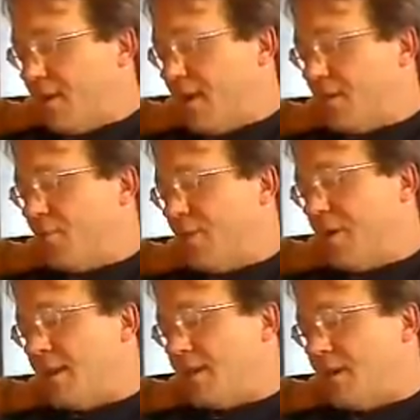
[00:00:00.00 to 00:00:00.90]
And the green
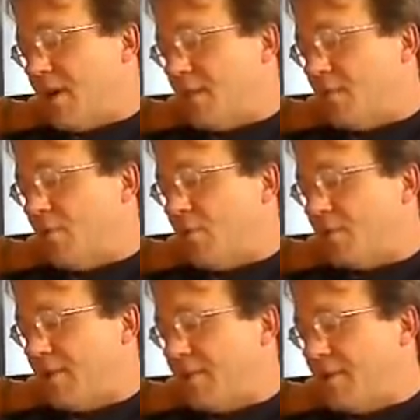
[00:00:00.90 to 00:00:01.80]
box on the bottom of
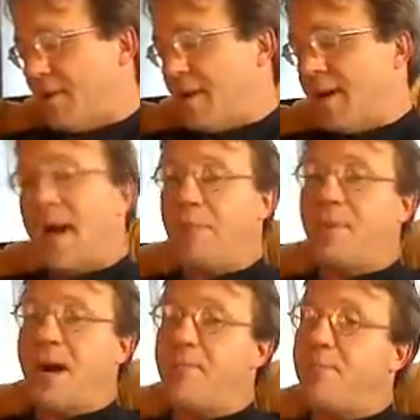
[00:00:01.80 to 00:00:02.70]
107, al
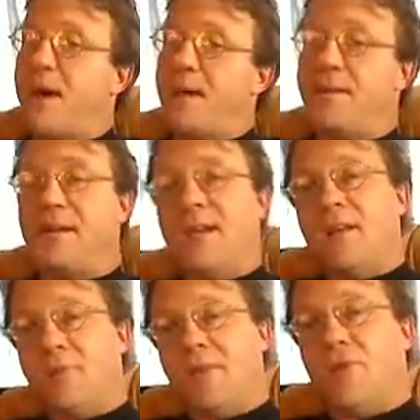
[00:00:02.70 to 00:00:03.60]
pan, pan, y
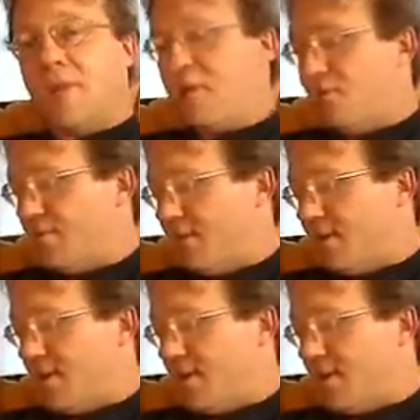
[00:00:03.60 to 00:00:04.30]
al vino, vino.